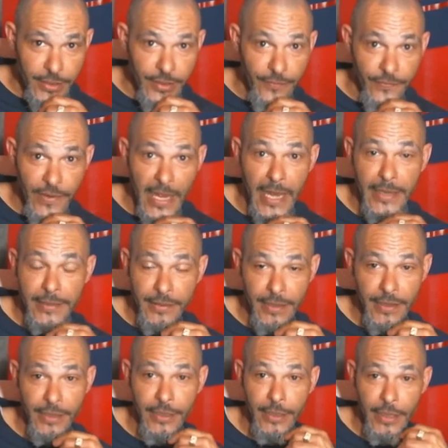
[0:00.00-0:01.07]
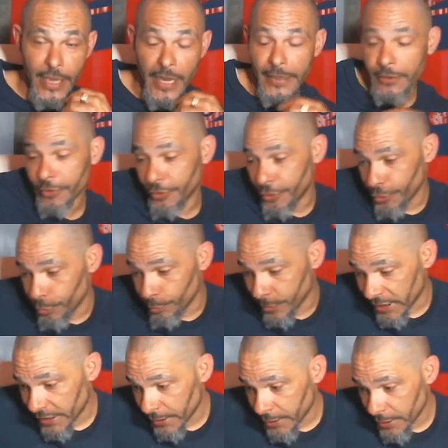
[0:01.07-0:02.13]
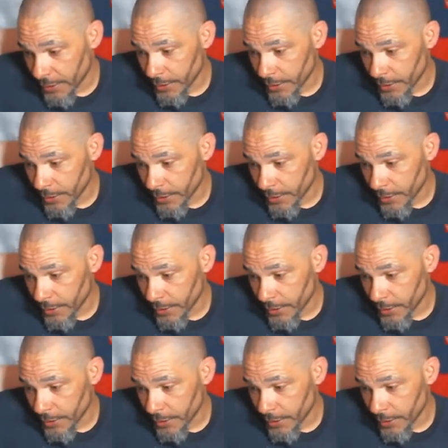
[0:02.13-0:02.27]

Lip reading: the fact that I could do me